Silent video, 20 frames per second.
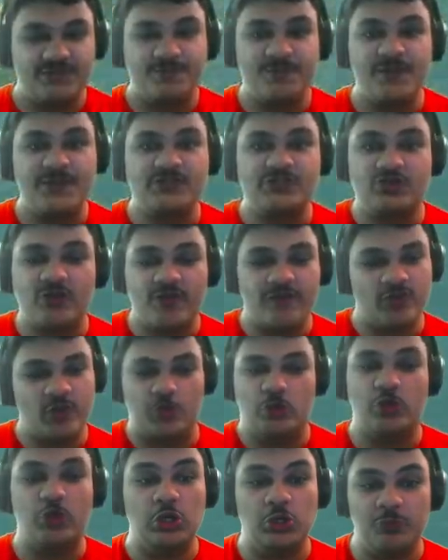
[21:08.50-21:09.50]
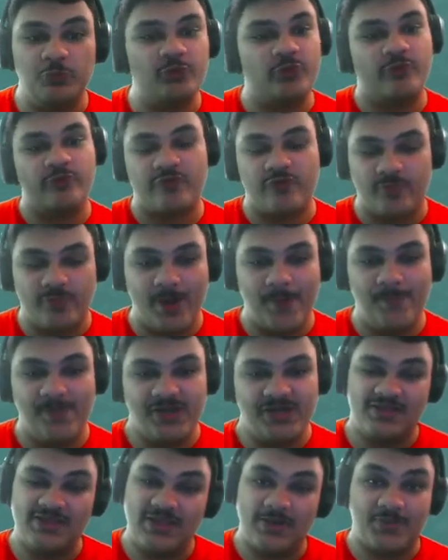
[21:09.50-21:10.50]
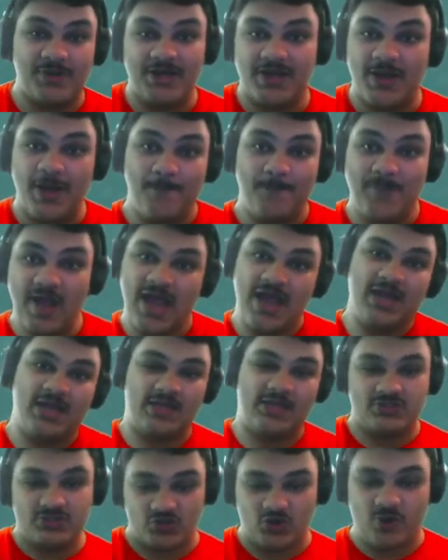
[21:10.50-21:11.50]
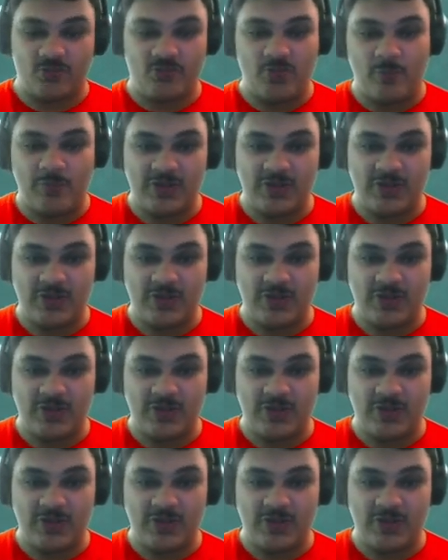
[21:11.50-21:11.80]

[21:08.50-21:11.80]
picture of the whirlpool for my buddy. And I'm going to come back, show him the